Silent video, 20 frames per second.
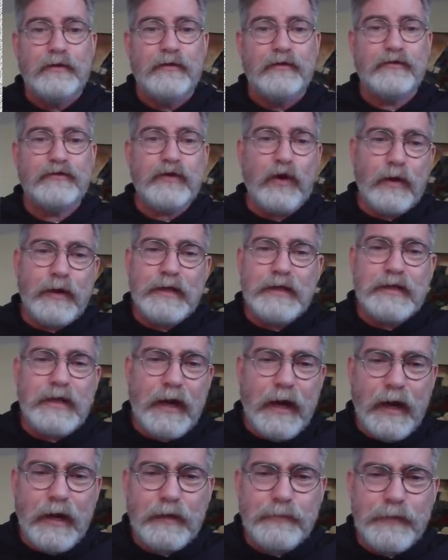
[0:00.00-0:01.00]
So he
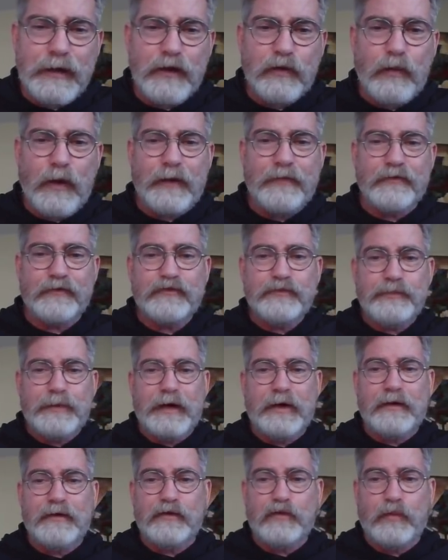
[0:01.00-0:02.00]
carried me away in the
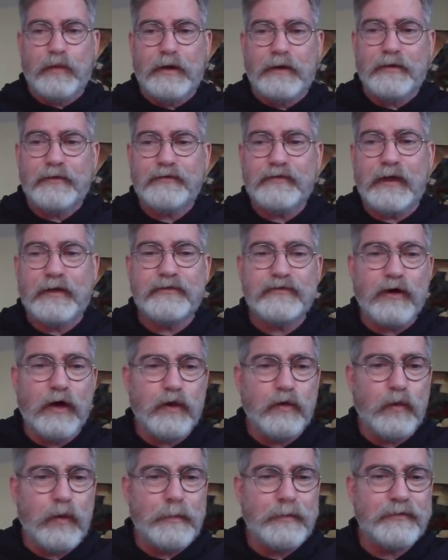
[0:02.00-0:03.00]
spirit of the wilderness. I saw
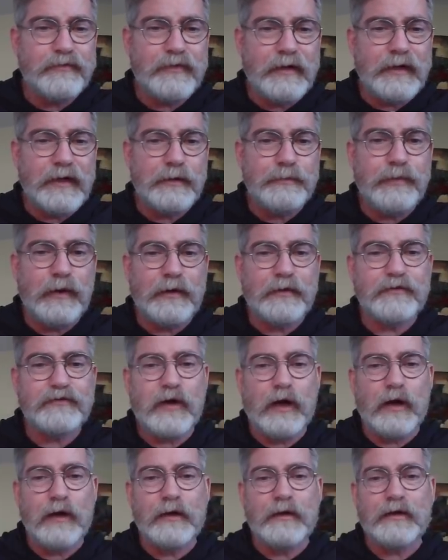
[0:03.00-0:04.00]
the woman sitting upon a
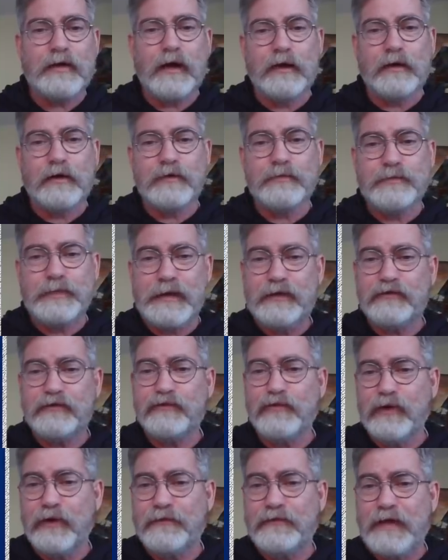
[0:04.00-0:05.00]
scarlet colored beast
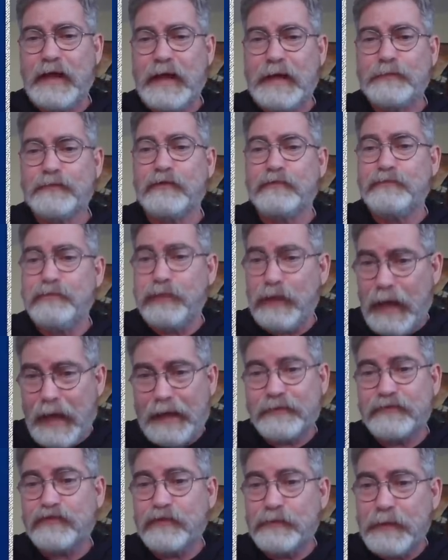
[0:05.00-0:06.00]
full of names of
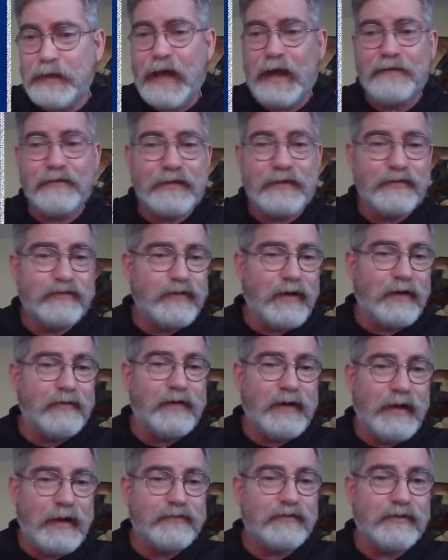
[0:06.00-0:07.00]
blasphemy, having seven
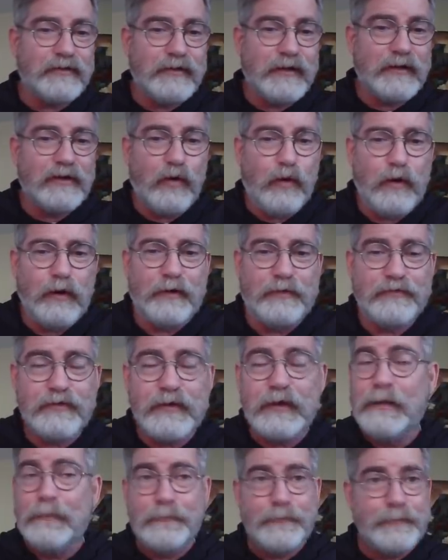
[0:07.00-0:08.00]
heads and ten horns.
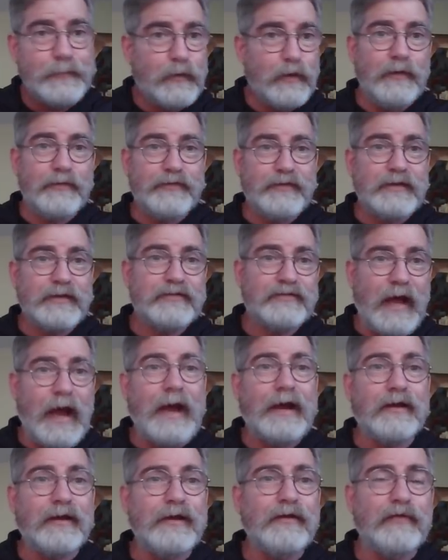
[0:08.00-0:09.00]
Well, it's
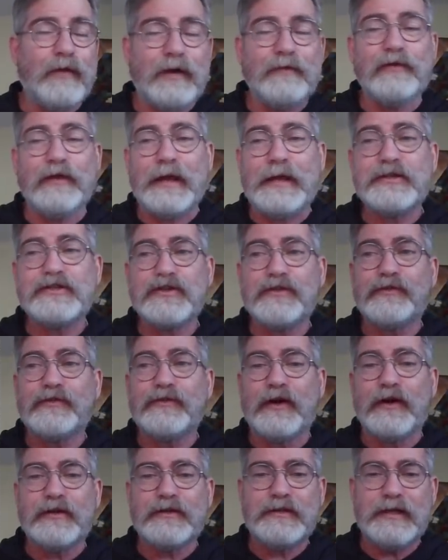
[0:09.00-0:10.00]
exactly Revelation
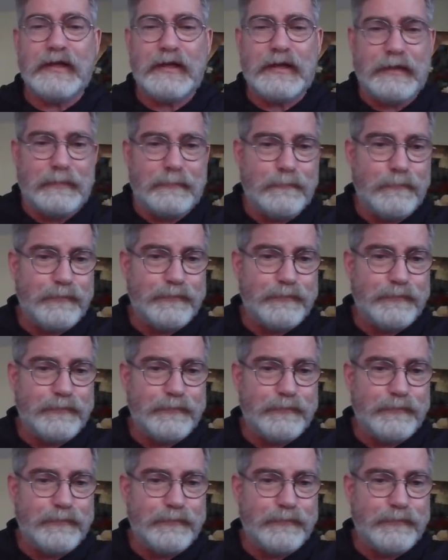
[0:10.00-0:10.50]
13.